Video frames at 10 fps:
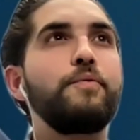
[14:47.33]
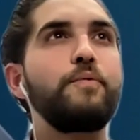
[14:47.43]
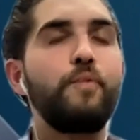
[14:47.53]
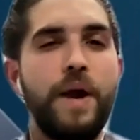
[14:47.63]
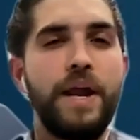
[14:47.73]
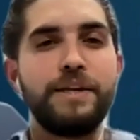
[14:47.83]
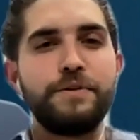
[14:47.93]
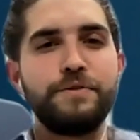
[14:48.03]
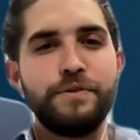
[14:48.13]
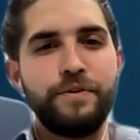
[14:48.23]
When do
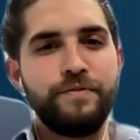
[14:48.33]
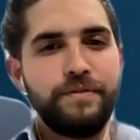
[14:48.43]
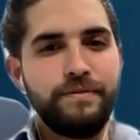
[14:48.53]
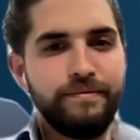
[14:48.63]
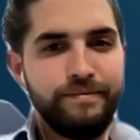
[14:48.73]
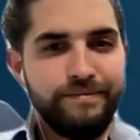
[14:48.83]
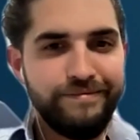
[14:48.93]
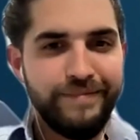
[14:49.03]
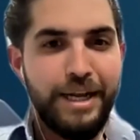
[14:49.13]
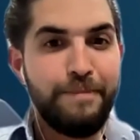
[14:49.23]
you sort of
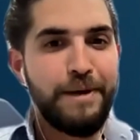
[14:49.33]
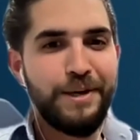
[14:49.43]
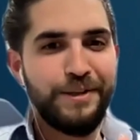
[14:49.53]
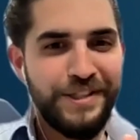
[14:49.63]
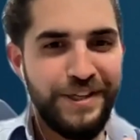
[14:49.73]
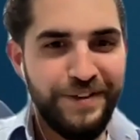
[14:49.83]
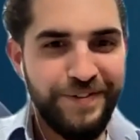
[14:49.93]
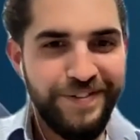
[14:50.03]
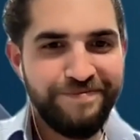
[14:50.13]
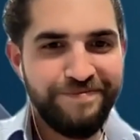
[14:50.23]
limit yourself